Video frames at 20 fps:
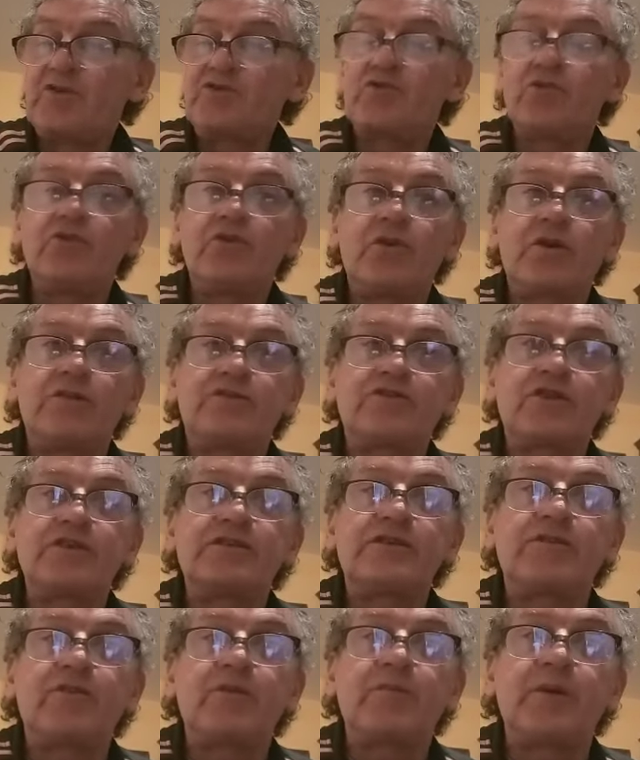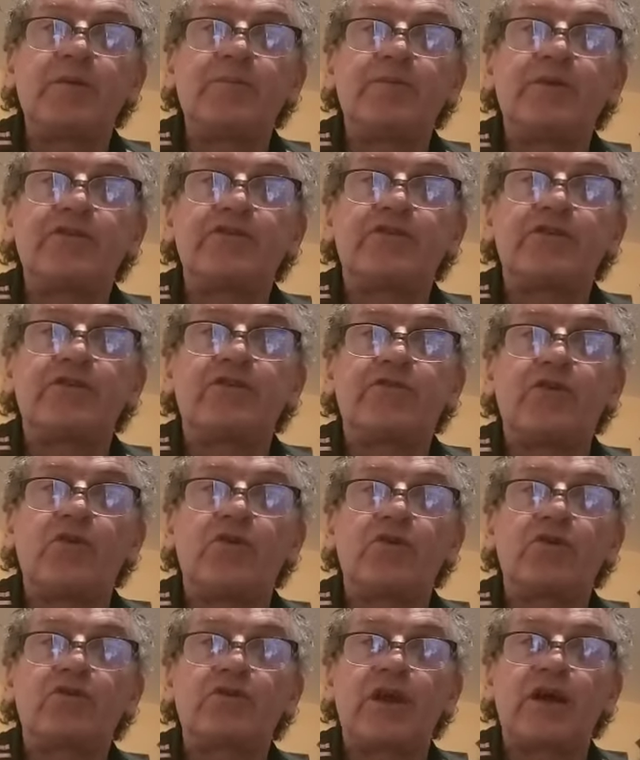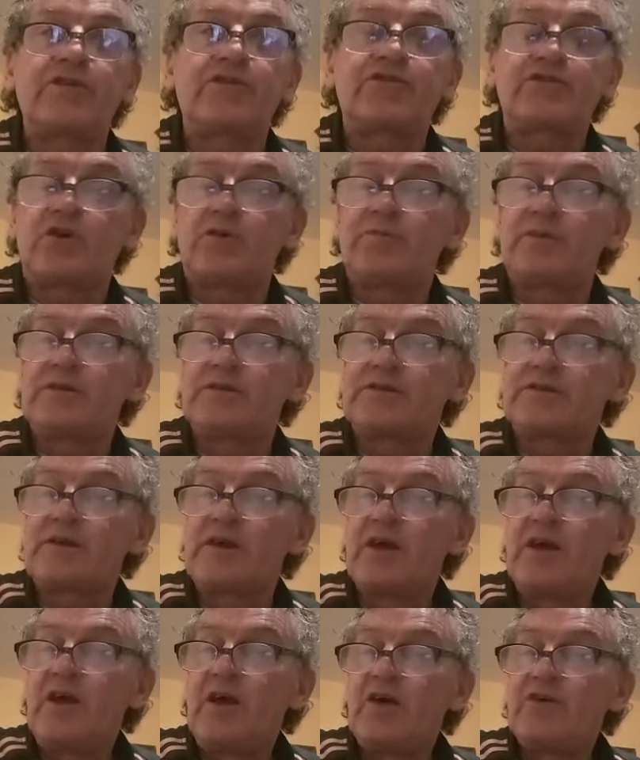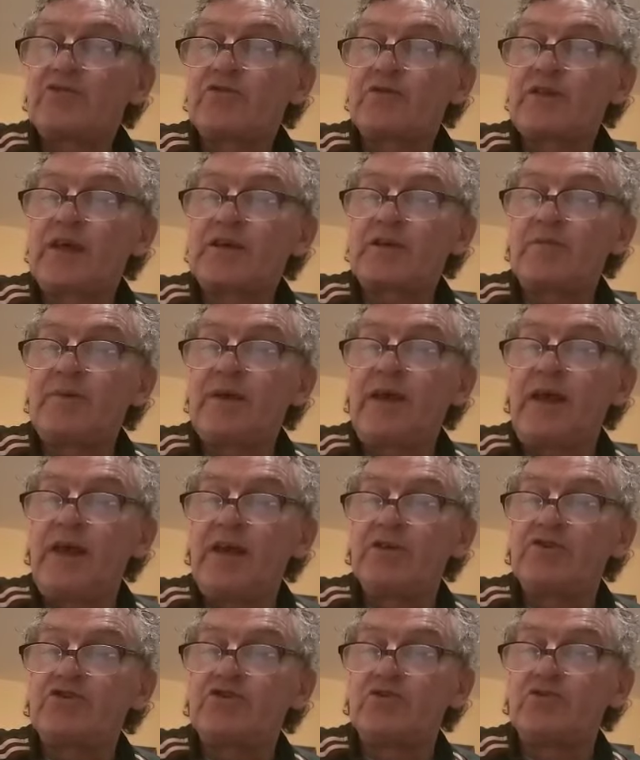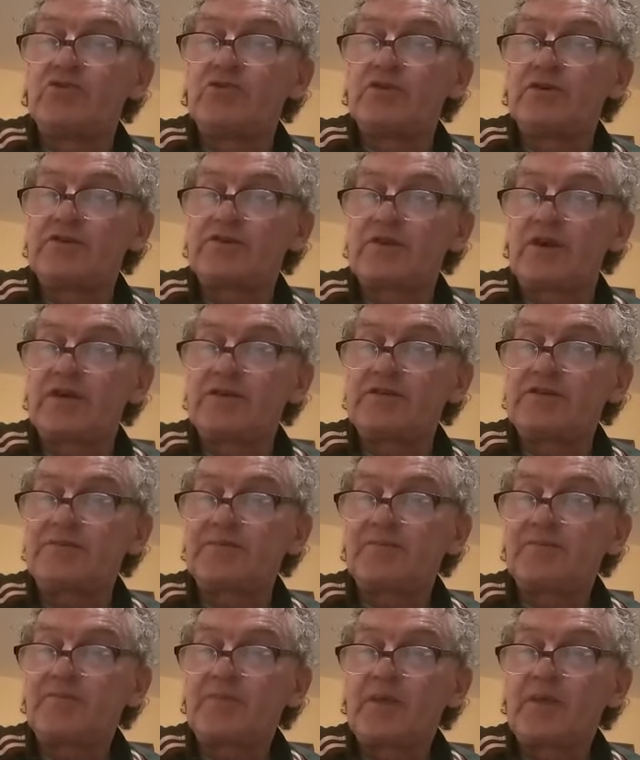A Trixie for people is there's 4 cross doubles. So that'll be €8, right?